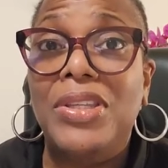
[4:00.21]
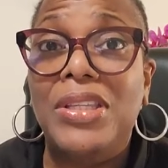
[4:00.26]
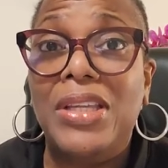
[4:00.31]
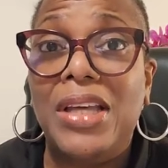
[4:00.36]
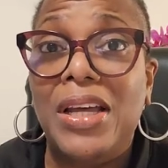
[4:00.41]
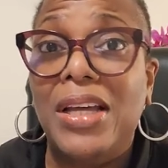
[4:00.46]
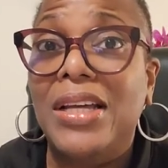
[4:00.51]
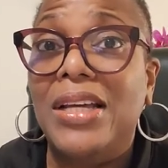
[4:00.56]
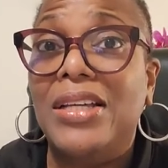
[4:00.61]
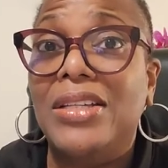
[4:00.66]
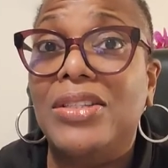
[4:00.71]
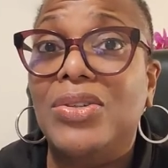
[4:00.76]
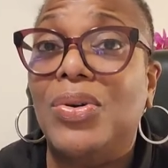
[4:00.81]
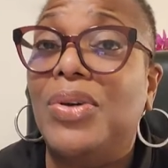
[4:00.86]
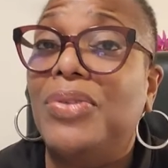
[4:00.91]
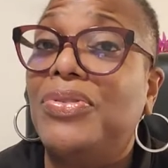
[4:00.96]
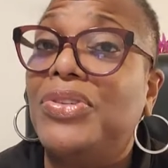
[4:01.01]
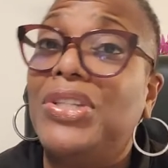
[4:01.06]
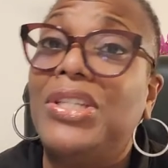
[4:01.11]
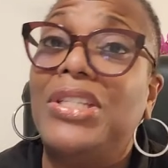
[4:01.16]
he does
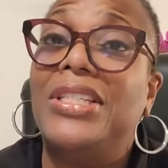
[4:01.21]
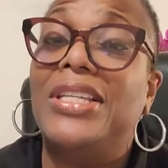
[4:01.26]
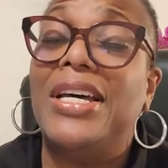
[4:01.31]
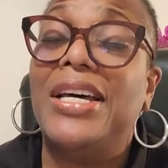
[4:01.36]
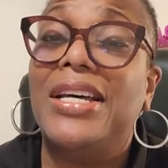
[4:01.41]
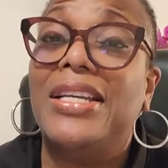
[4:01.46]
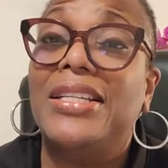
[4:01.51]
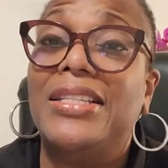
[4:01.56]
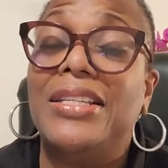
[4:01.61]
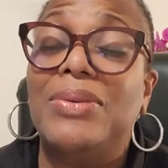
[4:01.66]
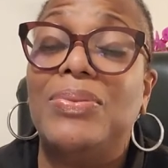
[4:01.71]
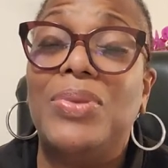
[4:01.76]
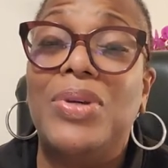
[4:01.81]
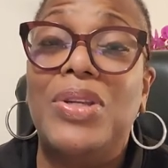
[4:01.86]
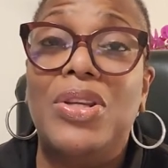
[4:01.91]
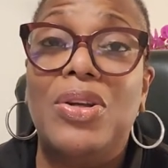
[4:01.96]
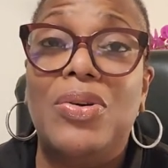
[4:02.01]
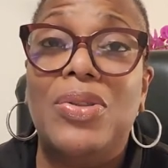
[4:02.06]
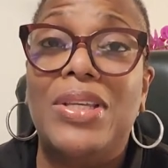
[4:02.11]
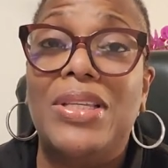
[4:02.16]
or if she does, then
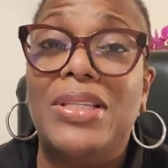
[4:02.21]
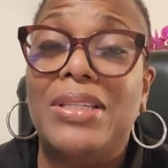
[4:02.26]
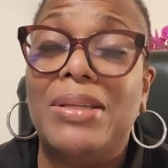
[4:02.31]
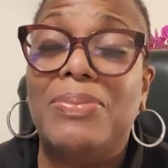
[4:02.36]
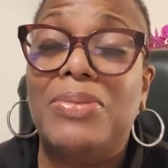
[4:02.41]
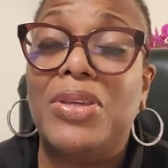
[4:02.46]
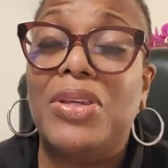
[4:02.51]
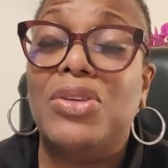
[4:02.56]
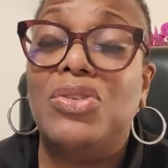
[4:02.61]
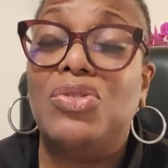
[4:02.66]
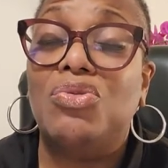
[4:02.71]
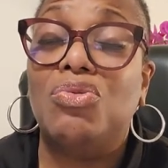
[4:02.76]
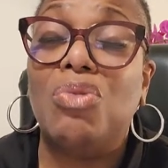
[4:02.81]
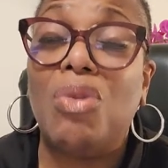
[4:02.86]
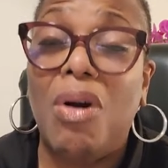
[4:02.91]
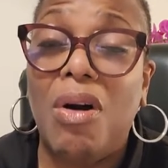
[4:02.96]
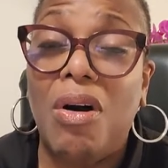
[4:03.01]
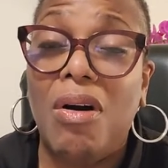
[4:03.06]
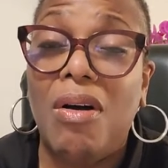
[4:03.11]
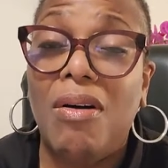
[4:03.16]
we know that something is
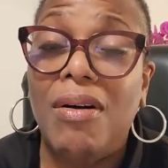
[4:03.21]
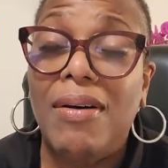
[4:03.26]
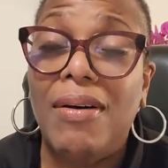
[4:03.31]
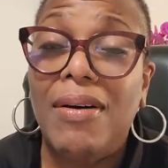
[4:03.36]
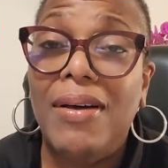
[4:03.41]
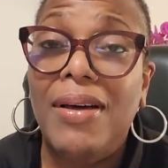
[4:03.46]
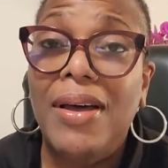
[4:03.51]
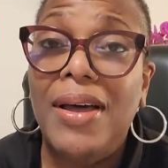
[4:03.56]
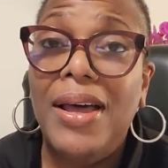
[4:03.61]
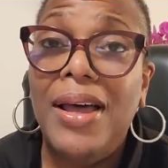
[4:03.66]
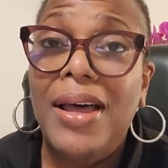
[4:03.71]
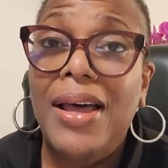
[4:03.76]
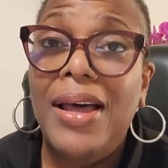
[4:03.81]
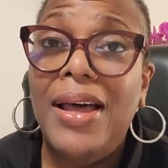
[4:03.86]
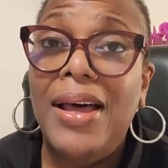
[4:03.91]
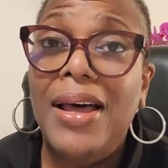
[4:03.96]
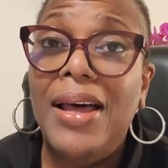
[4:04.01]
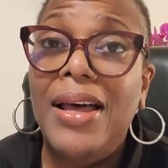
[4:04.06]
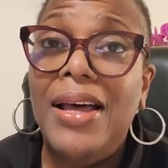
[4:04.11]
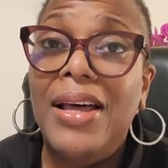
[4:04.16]
wrong.
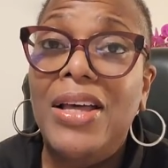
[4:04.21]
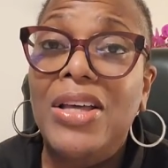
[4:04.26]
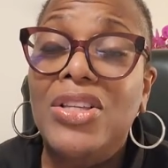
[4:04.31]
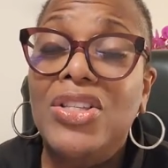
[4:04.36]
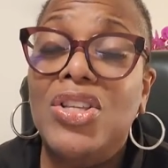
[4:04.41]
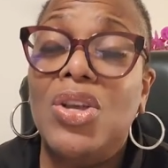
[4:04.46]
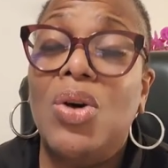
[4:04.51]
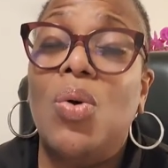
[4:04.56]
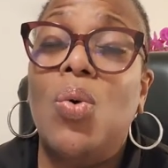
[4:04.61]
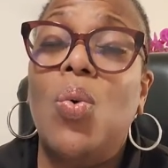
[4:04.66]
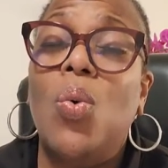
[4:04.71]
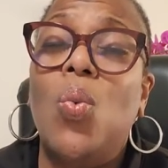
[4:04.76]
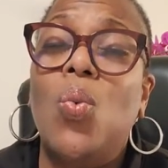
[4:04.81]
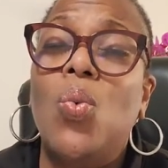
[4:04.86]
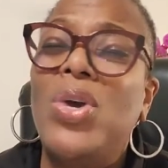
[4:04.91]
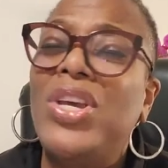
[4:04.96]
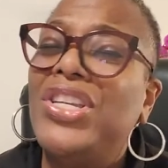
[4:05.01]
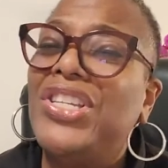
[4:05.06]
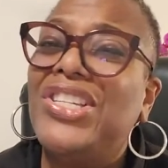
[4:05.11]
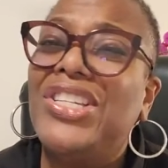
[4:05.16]
So
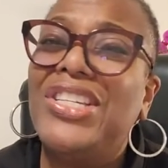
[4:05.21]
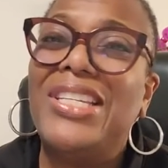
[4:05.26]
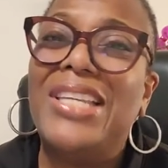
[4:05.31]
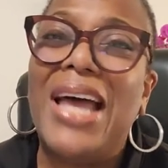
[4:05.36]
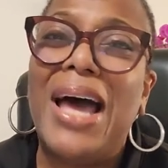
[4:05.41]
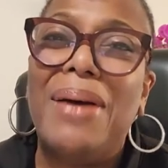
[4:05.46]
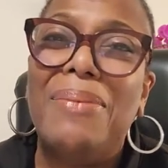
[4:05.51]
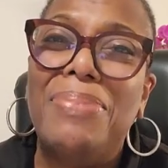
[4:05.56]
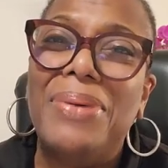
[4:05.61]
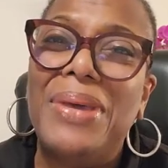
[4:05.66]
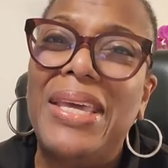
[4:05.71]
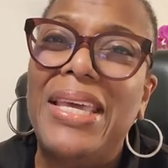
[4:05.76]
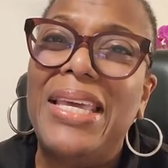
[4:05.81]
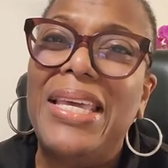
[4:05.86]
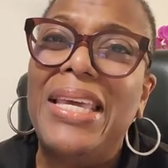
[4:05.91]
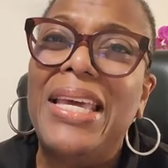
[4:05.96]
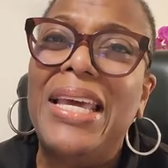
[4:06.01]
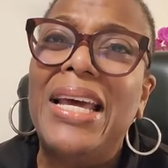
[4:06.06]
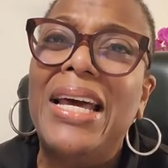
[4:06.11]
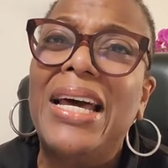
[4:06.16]
we should not
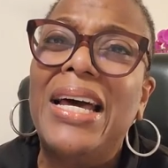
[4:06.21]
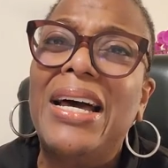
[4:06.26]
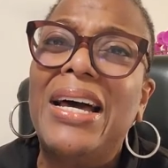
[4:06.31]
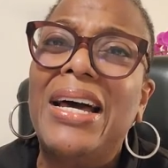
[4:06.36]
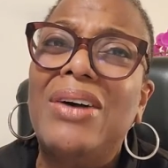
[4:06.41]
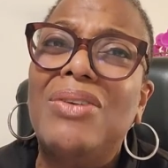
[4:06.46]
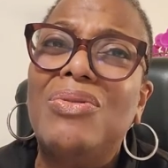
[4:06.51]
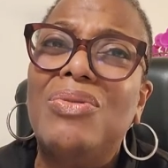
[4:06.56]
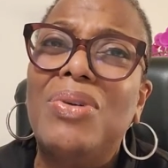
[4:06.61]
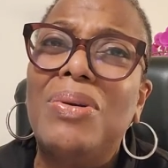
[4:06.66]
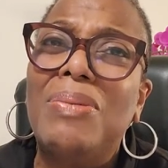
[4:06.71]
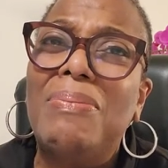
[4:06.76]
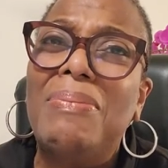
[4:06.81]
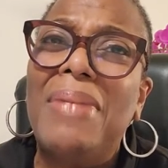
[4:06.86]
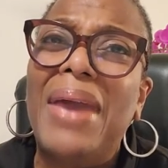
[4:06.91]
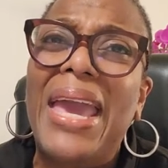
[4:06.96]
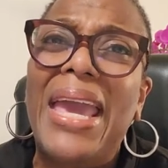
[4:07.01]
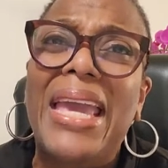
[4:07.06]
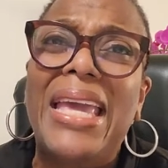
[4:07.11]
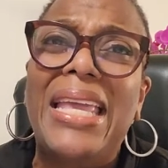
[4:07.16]
be
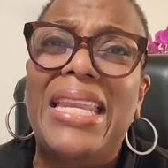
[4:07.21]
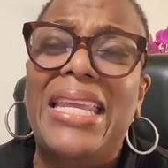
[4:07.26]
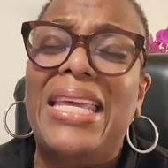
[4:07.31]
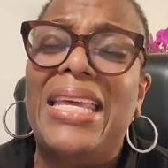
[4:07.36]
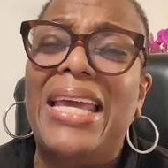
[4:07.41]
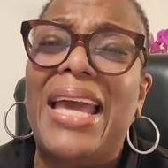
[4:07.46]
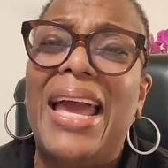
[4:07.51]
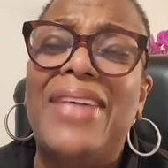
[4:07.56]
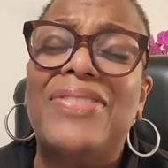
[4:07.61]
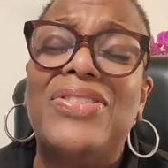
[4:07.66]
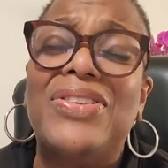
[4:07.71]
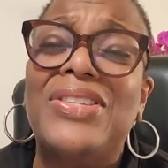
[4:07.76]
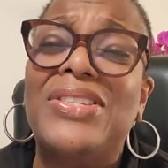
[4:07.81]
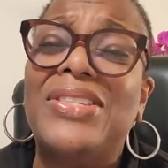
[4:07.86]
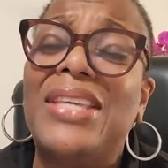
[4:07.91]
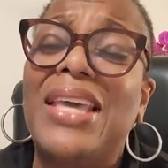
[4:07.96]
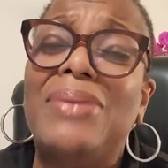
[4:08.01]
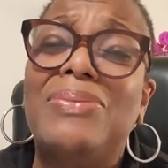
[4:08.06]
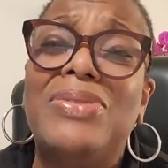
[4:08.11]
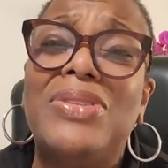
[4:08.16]
remaining at the
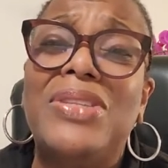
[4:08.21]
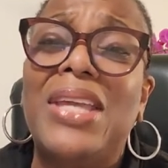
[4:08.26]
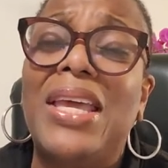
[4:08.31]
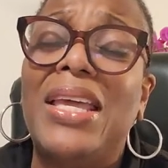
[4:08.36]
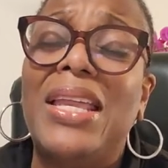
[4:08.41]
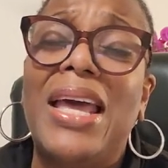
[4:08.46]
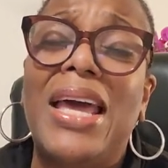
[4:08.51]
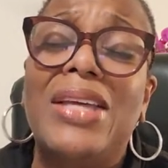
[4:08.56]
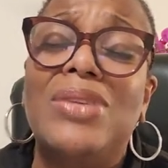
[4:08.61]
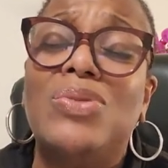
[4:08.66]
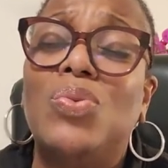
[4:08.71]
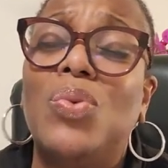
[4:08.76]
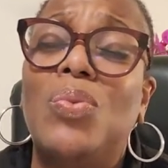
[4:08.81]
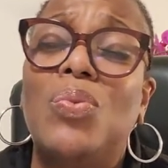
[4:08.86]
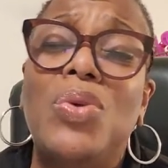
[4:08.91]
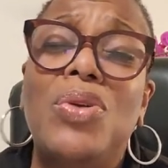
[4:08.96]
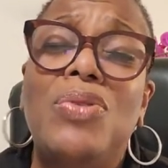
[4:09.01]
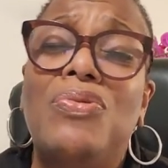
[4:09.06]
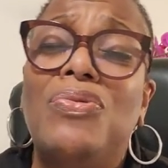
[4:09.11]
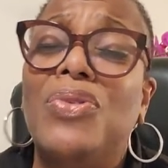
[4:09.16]
same state as
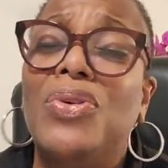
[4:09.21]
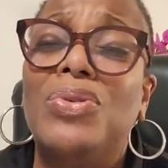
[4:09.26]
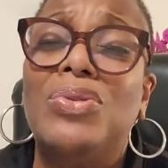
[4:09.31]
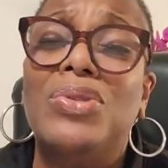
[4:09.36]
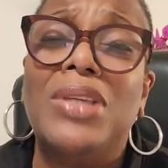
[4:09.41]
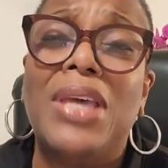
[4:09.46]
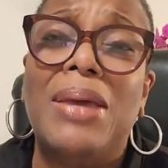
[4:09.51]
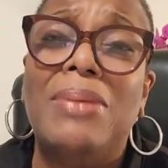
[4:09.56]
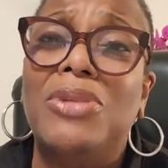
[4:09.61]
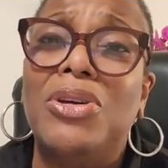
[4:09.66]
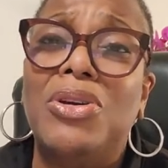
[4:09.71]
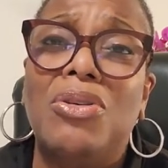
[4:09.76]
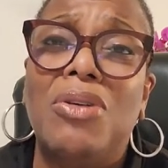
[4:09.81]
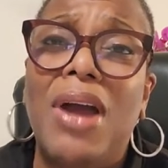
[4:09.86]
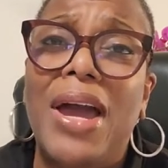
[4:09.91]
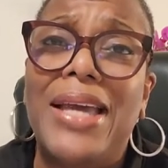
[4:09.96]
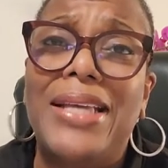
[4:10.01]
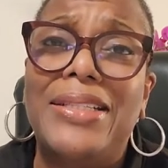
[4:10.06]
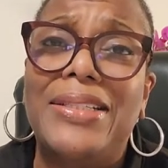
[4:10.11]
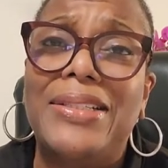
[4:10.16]
when we first came to
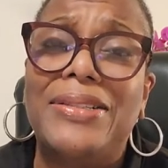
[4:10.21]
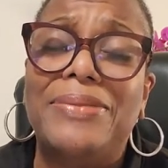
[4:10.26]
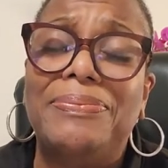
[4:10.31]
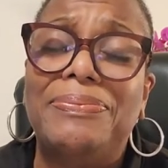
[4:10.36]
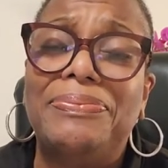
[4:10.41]
Christ.